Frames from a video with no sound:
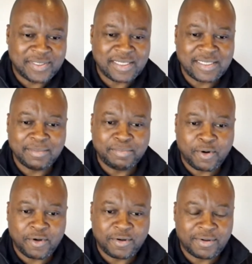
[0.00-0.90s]
dating
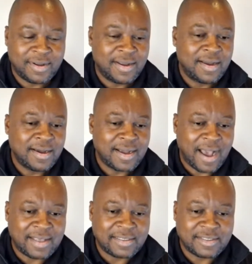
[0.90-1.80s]
broke
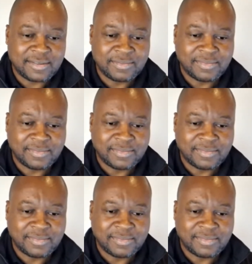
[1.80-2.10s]
guys.